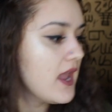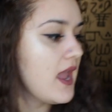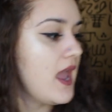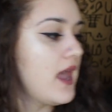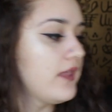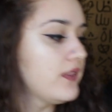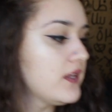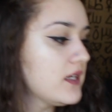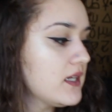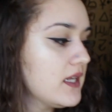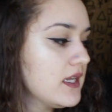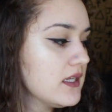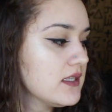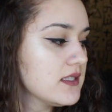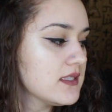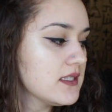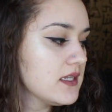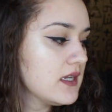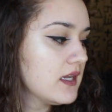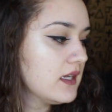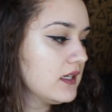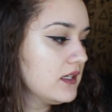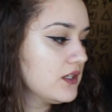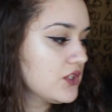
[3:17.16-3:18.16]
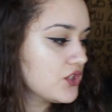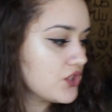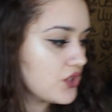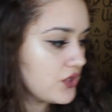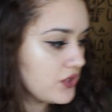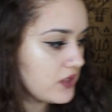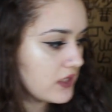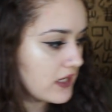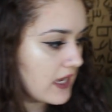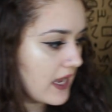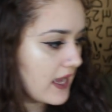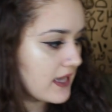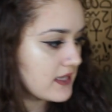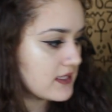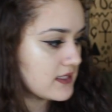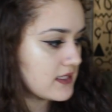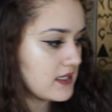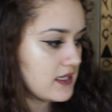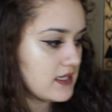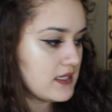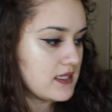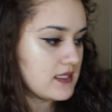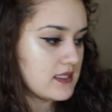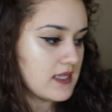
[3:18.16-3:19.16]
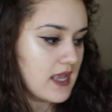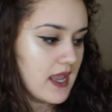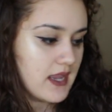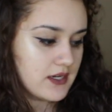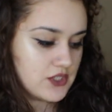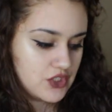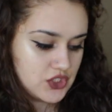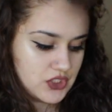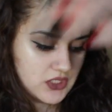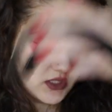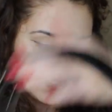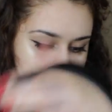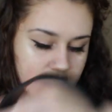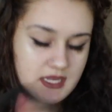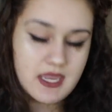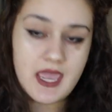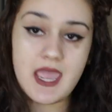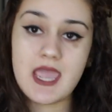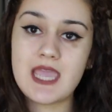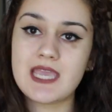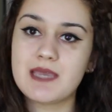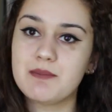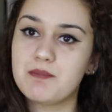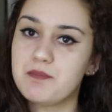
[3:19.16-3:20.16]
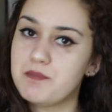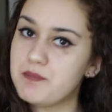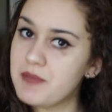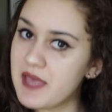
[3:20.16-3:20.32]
And the next thing I'm going to show you guys is actually a